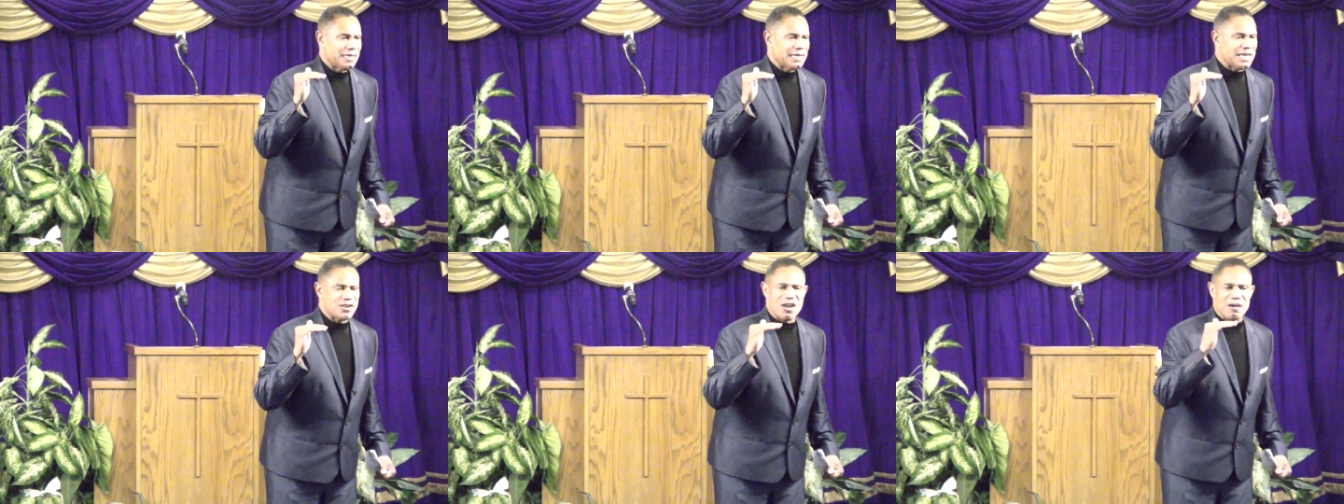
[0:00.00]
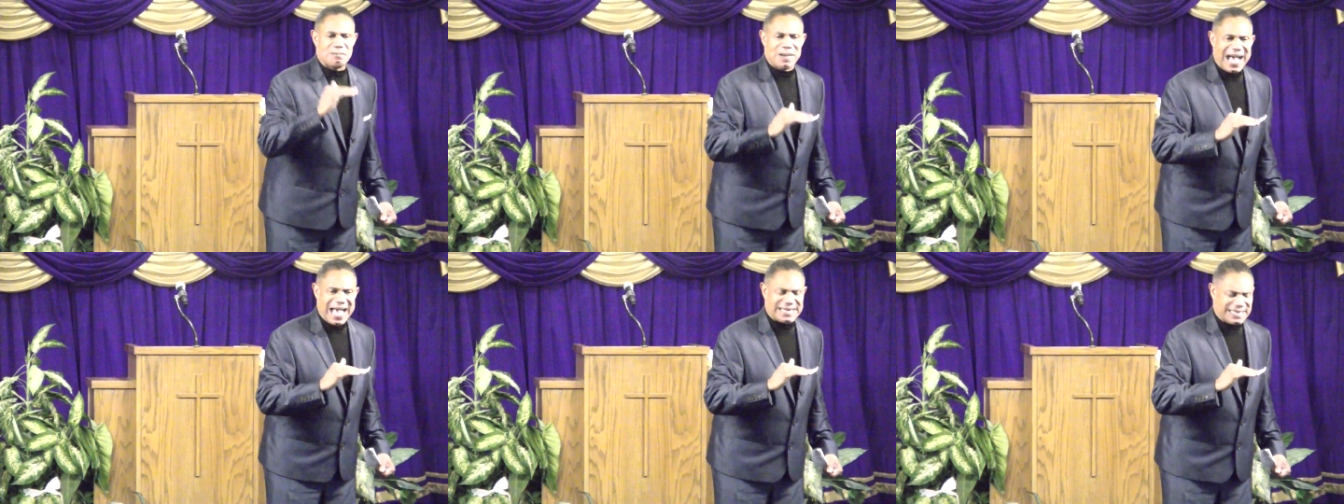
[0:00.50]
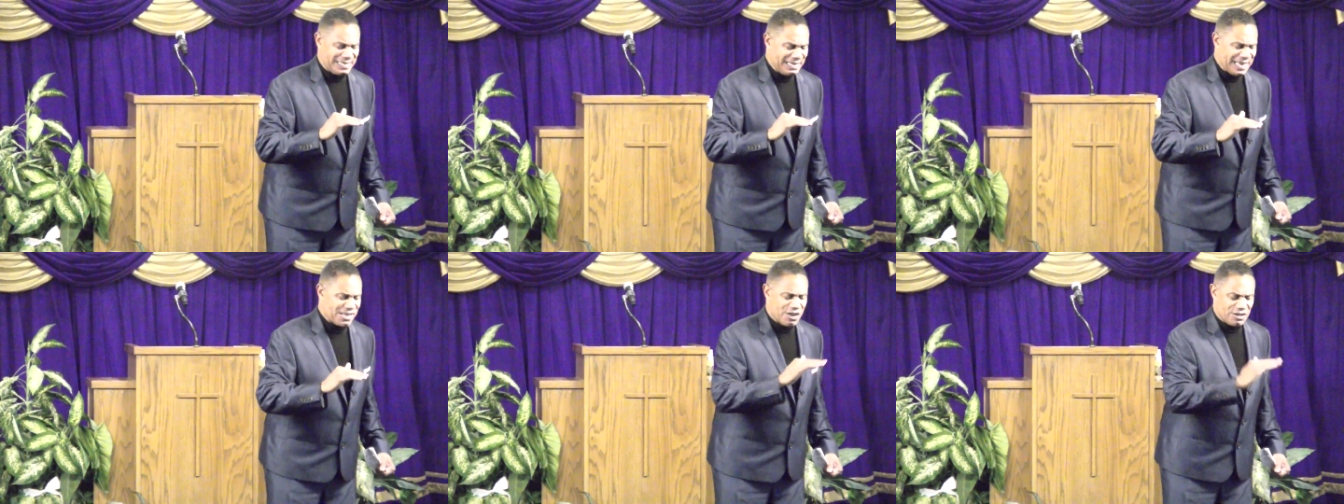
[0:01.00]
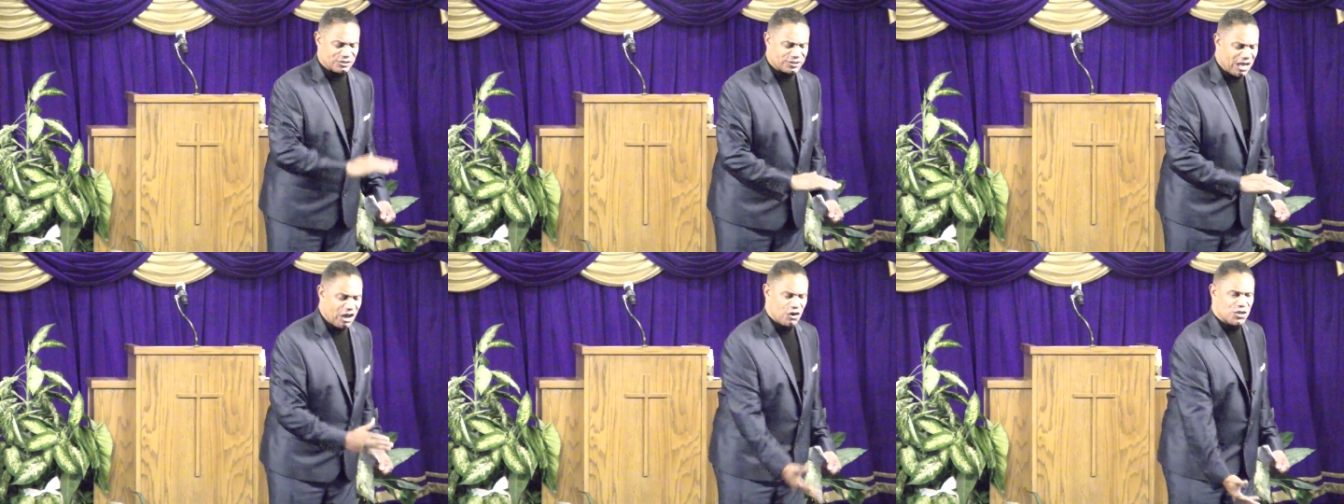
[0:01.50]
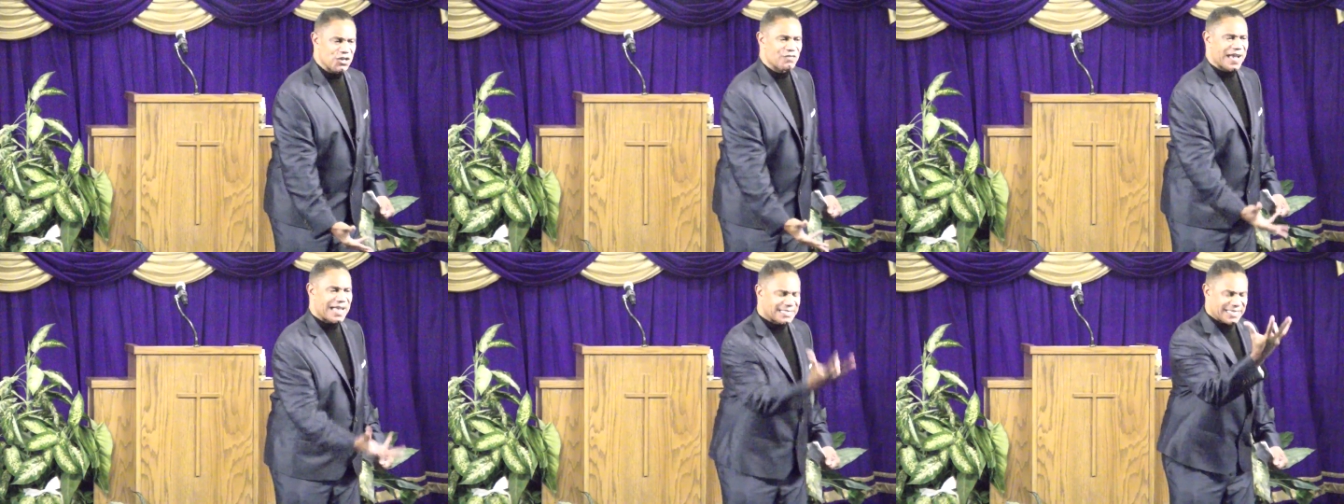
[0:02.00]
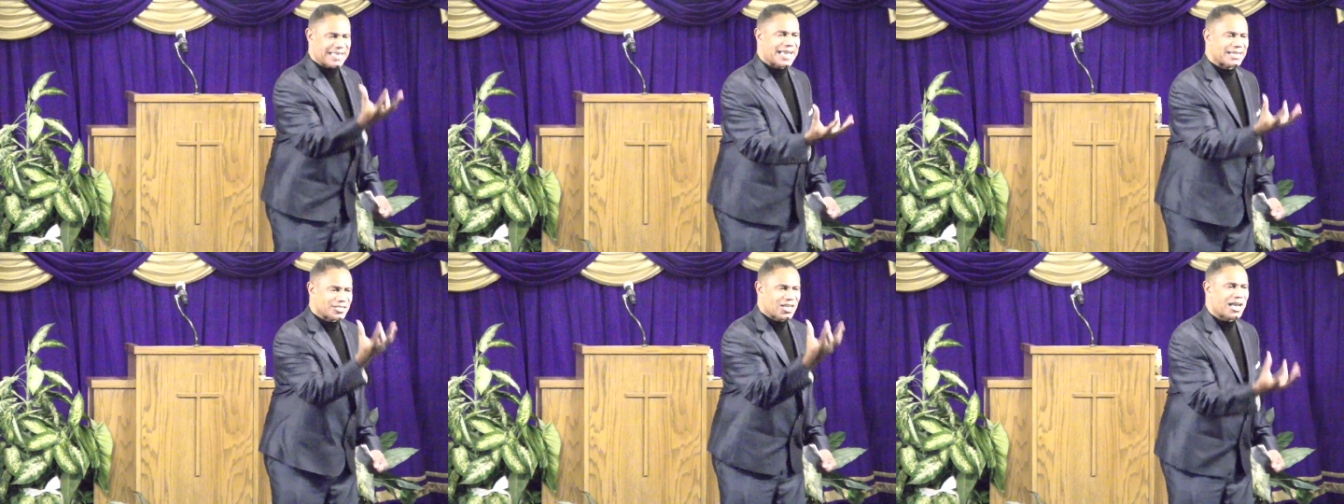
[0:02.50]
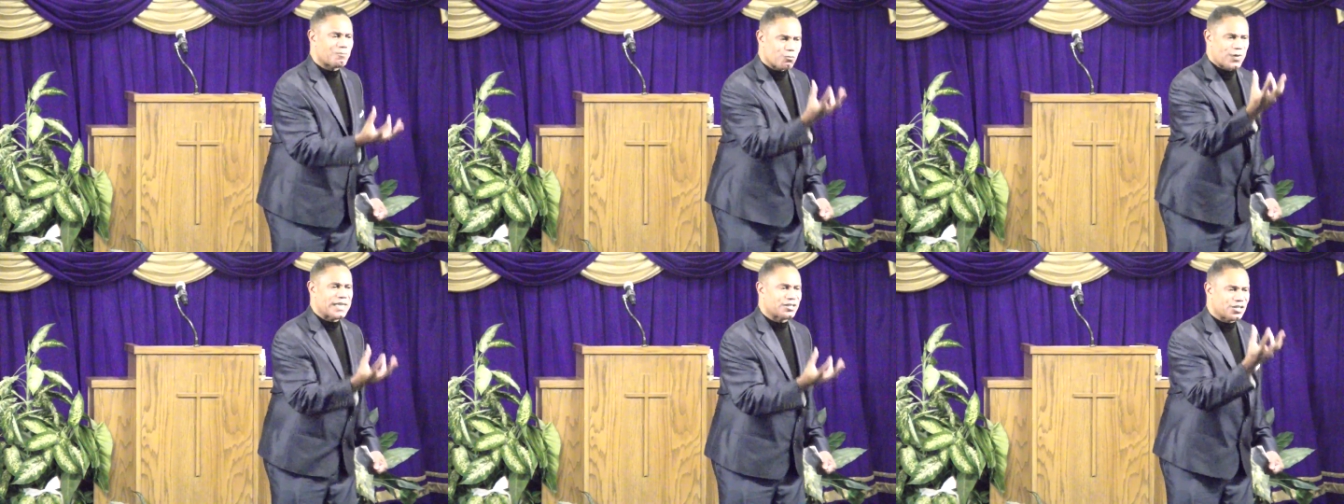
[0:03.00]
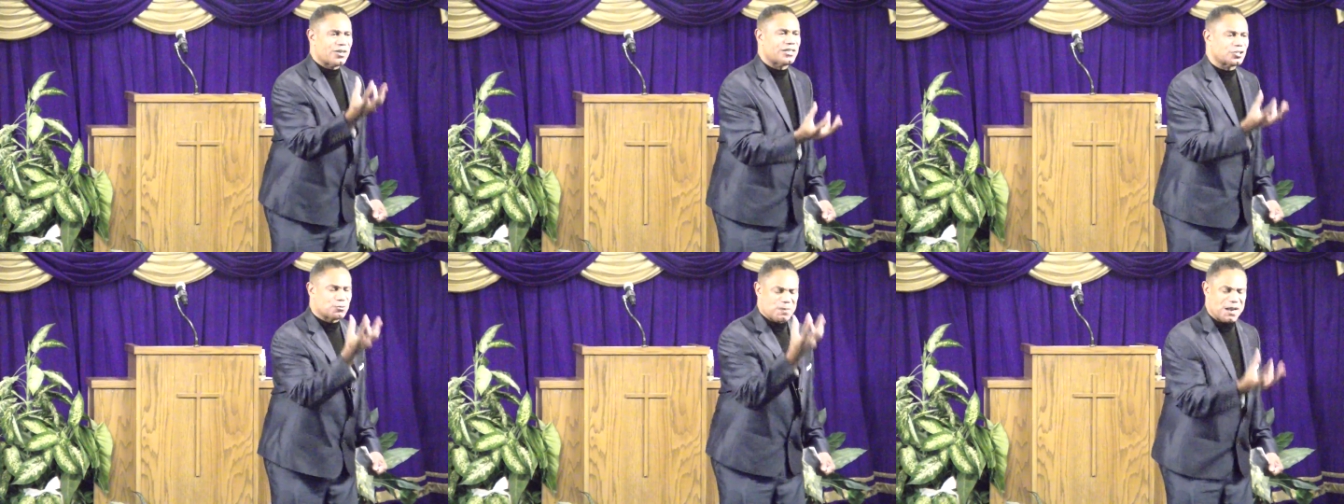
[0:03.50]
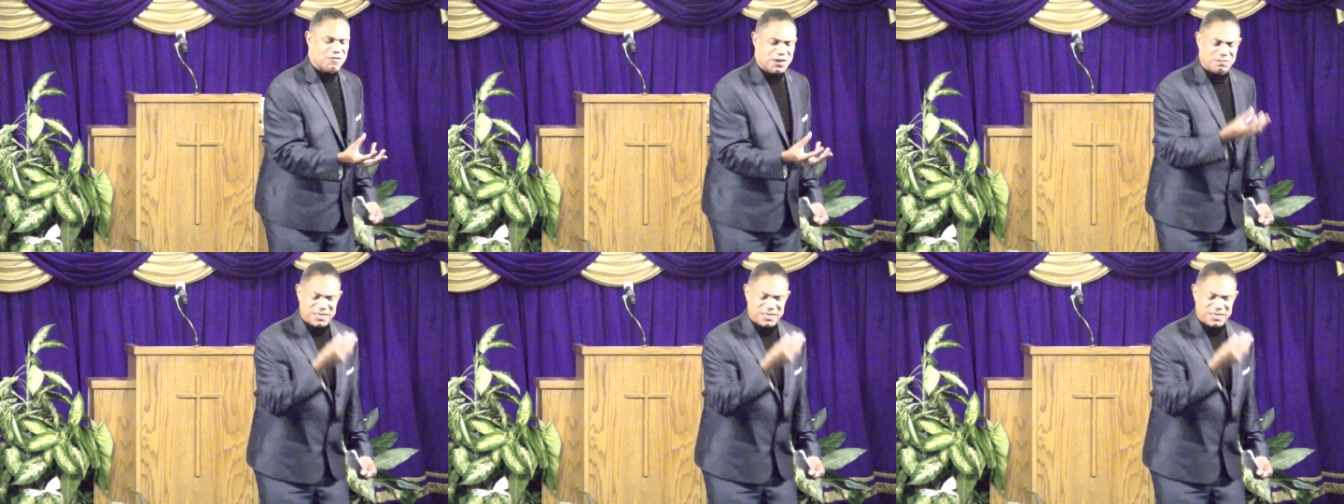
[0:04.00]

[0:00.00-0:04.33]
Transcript: In your body, in your soul, you've got to catch up with your spirit.